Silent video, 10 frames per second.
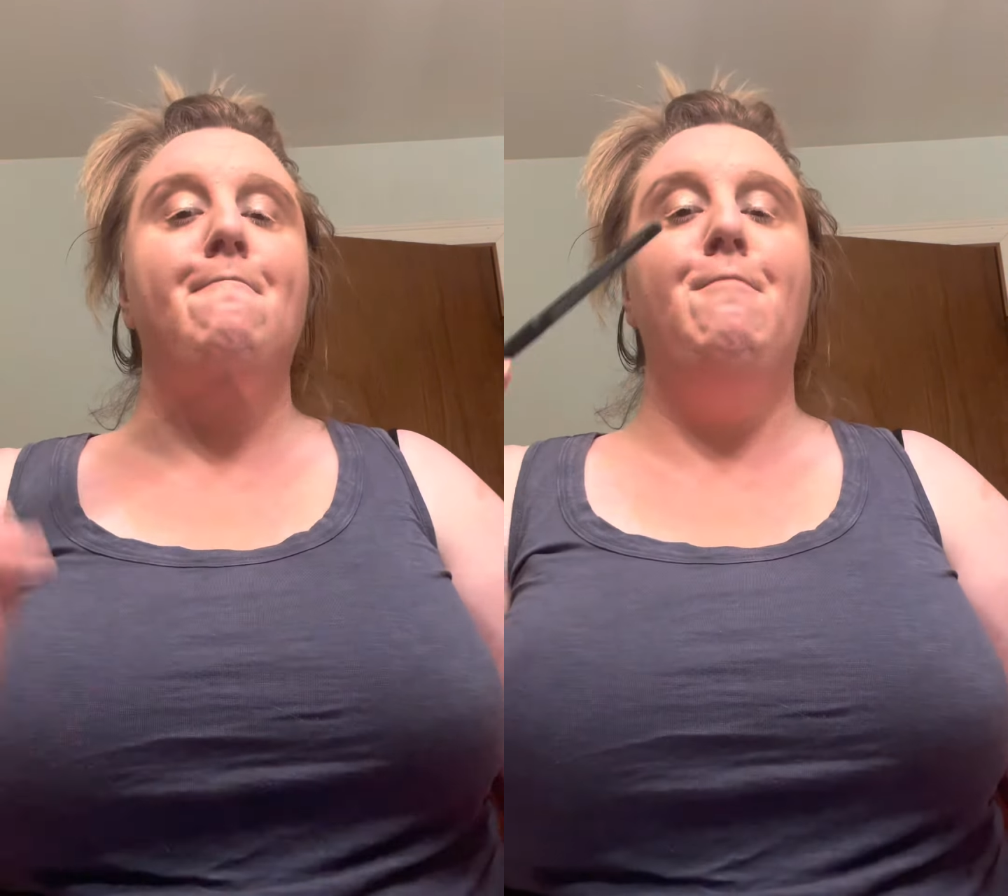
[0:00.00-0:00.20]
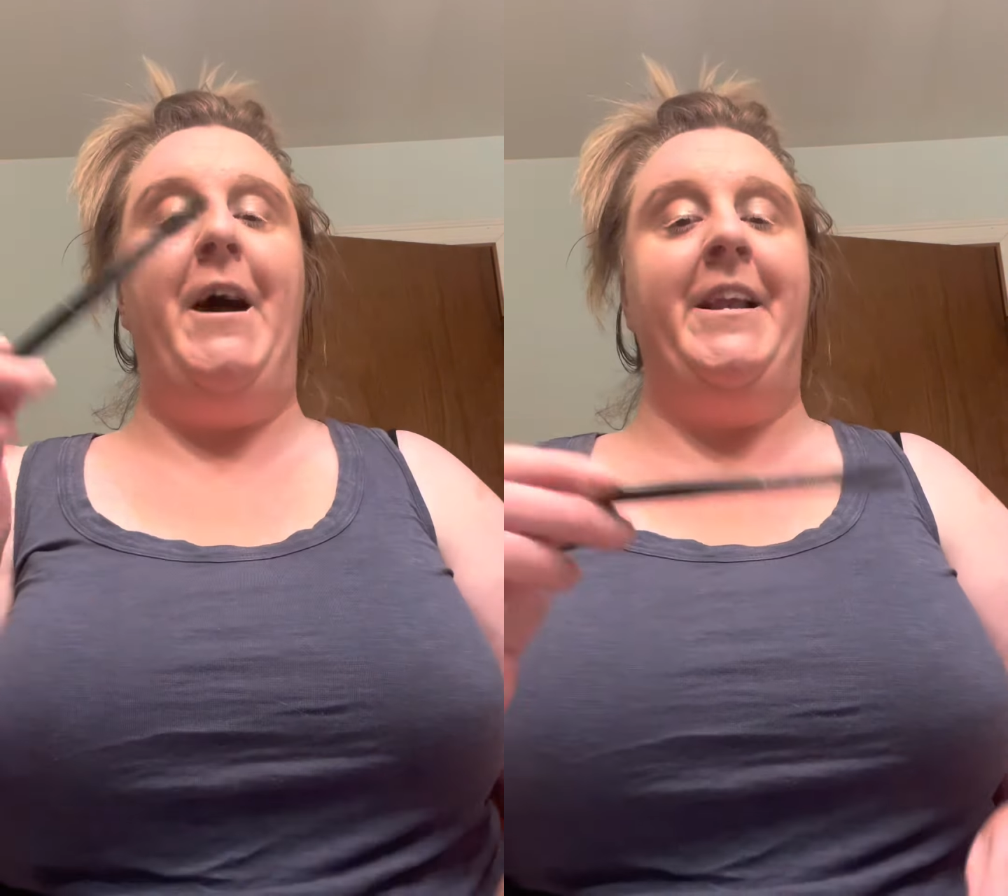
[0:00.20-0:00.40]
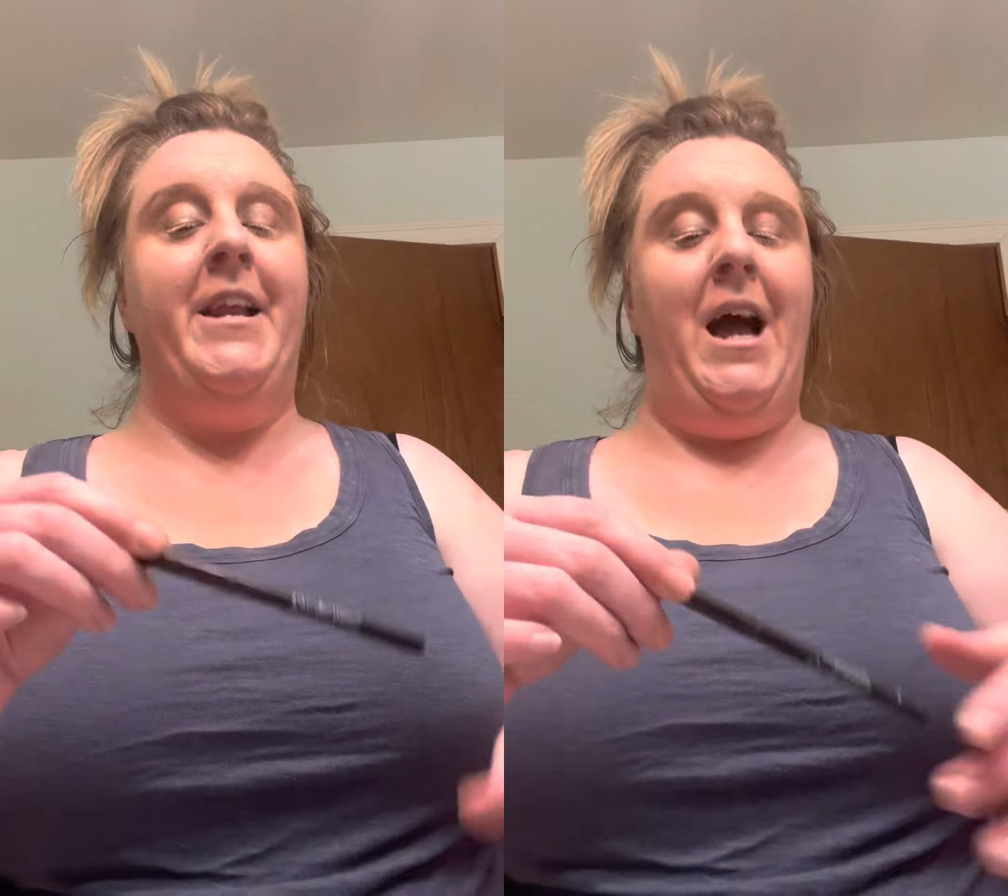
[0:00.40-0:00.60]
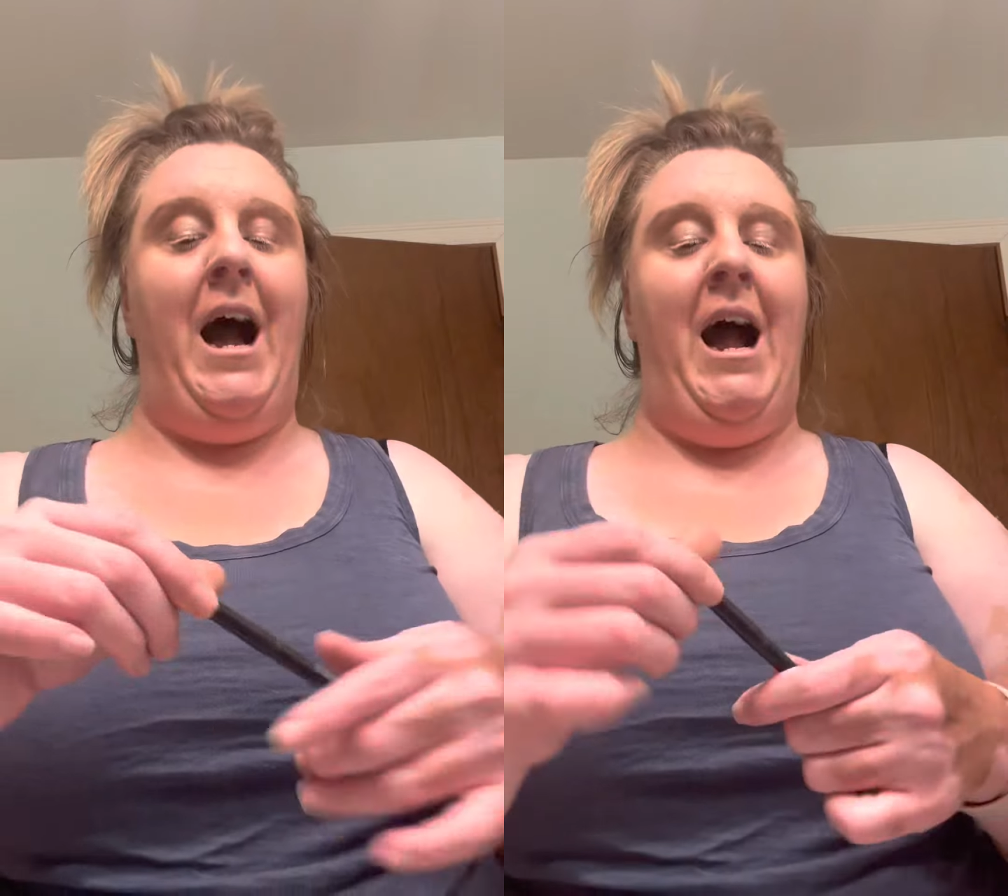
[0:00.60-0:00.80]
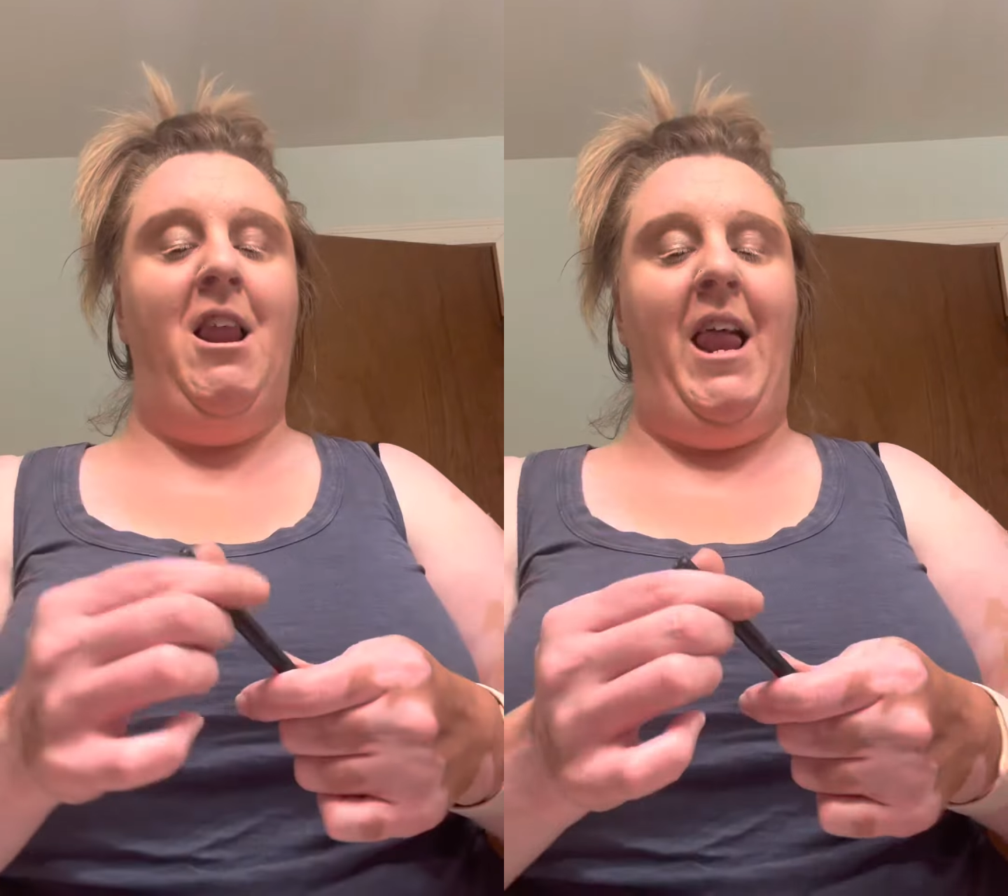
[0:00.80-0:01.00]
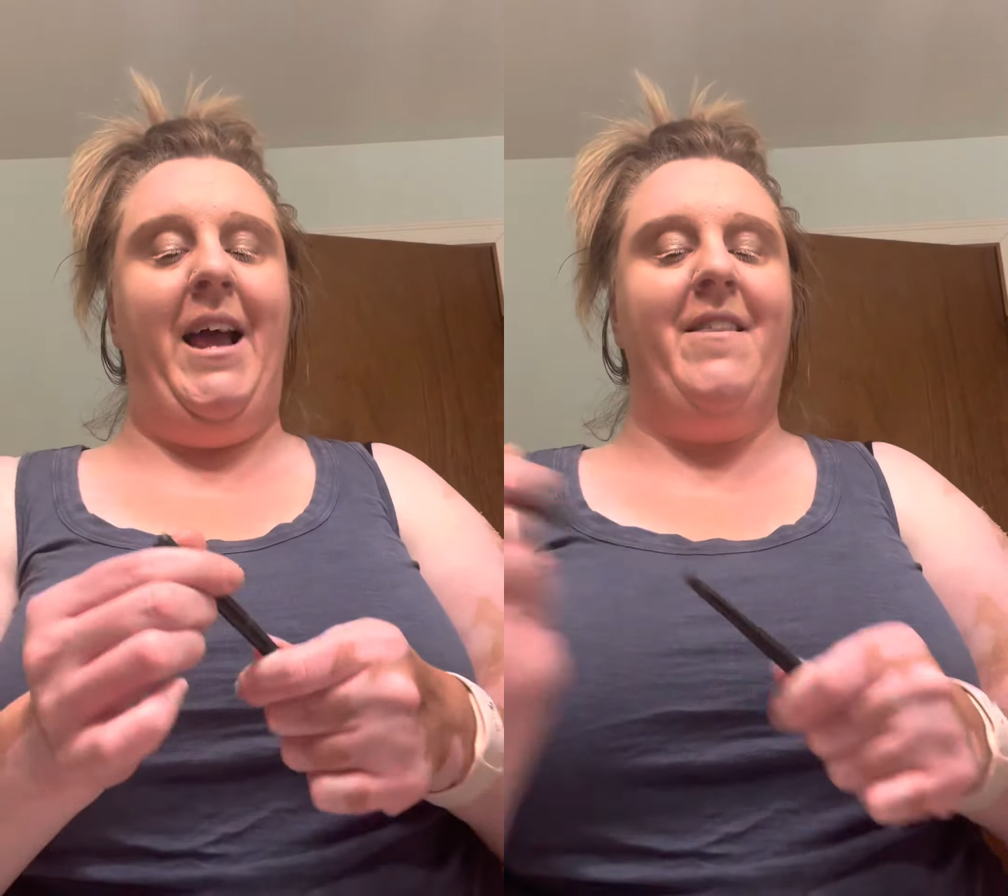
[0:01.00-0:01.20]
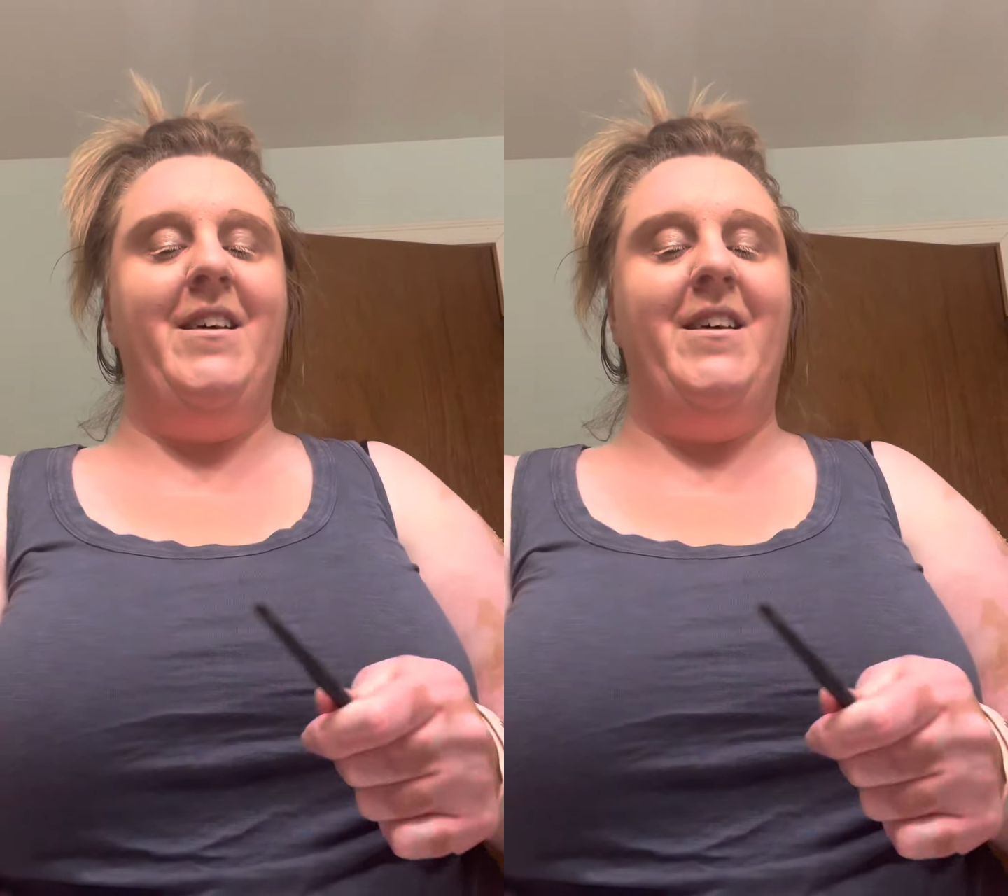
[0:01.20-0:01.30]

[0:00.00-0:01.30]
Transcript: But I like